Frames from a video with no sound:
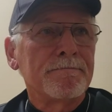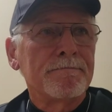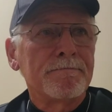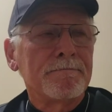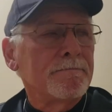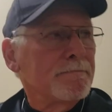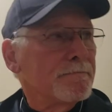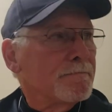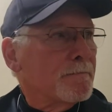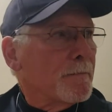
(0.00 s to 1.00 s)
Well, talk
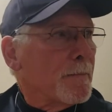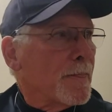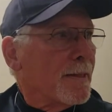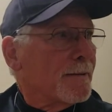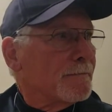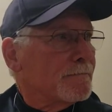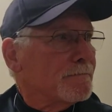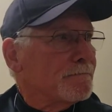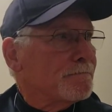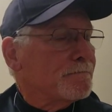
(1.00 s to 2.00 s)
about just being honored
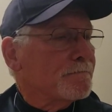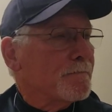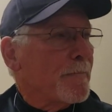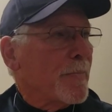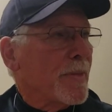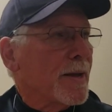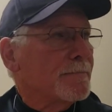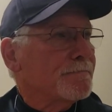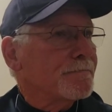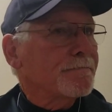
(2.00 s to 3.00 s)
tonight and what that means
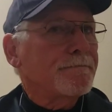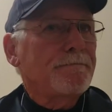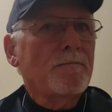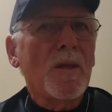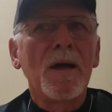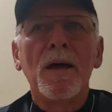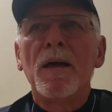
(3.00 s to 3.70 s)
to you.